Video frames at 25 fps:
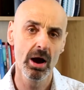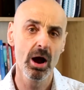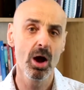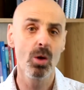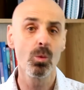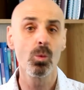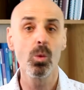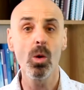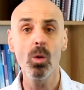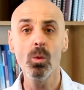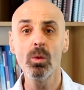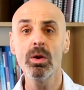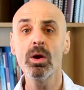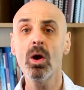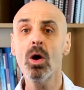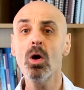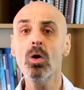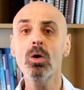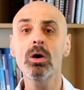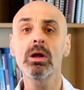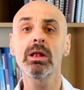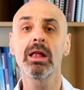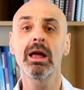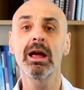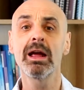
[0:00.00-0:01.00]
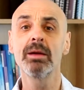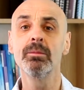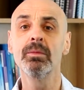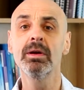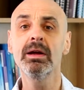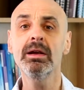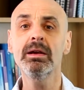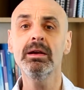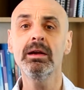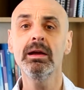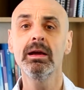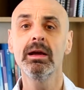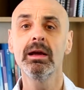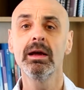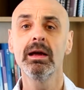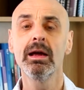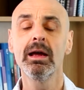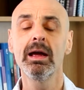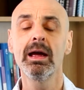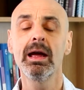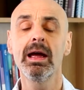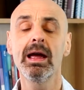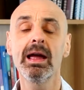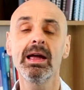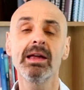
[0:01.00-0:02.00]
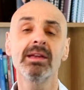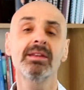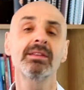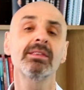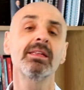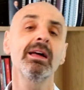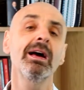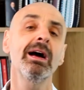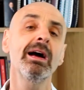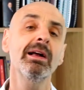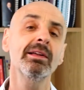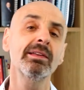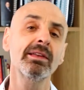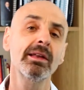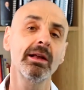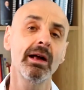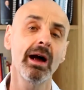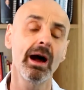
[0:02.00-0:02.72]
What we are claiming is that,